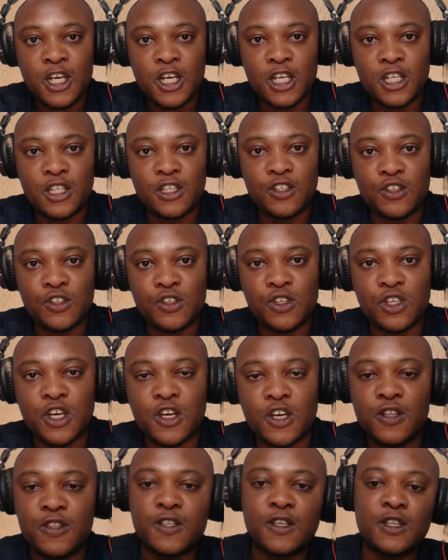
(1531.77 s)
in the
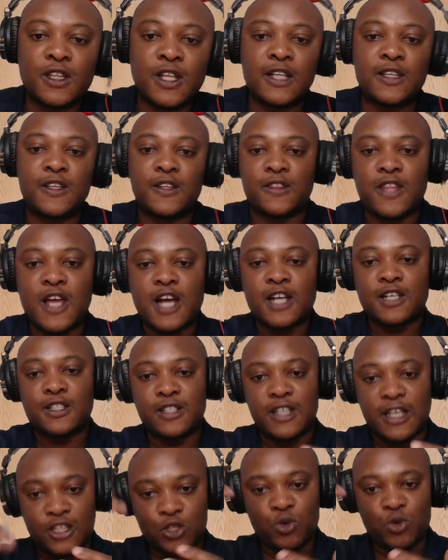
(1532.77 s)
UK think that the tax is
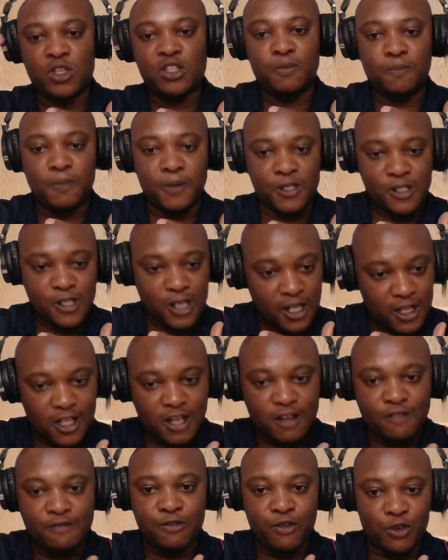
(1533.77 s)
at 20%,
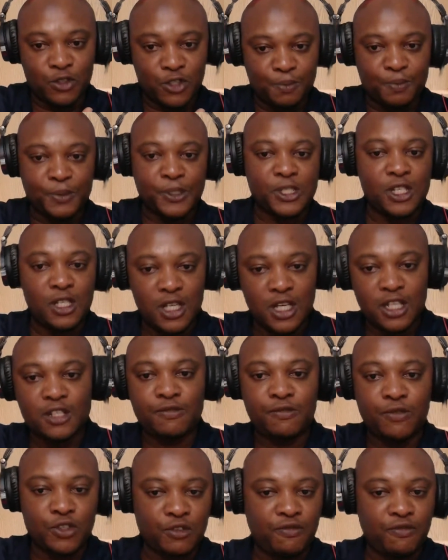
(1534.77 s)
then 40%, then it's
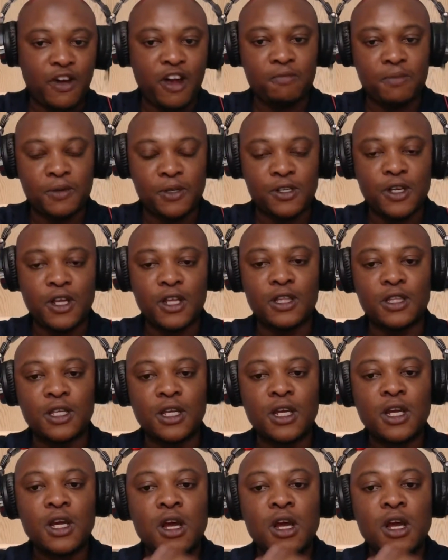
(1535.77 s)
45%.